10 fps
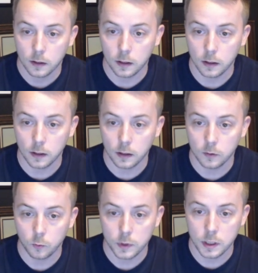
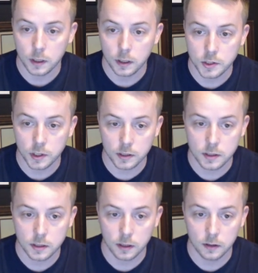and we
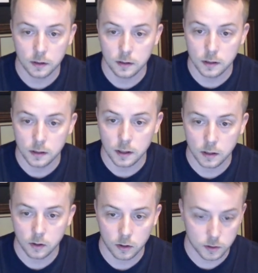adjust the
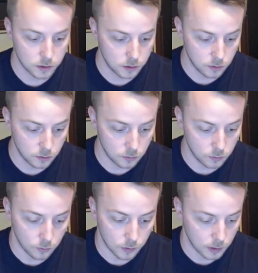ACoS
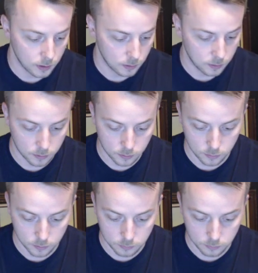to
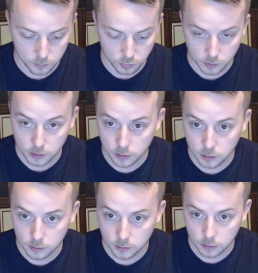
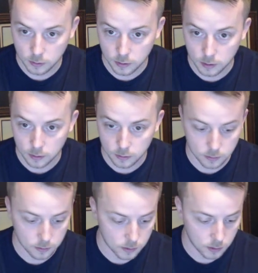33.9 and
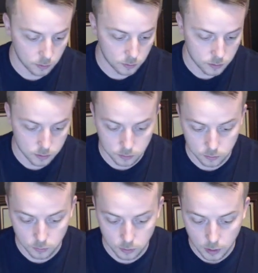the TACoS
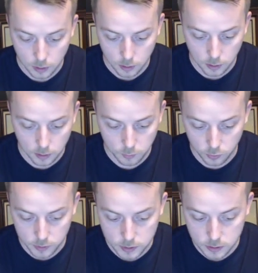to
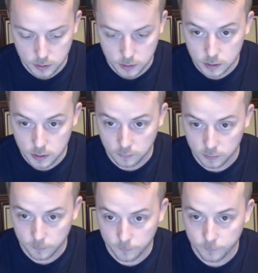8.7.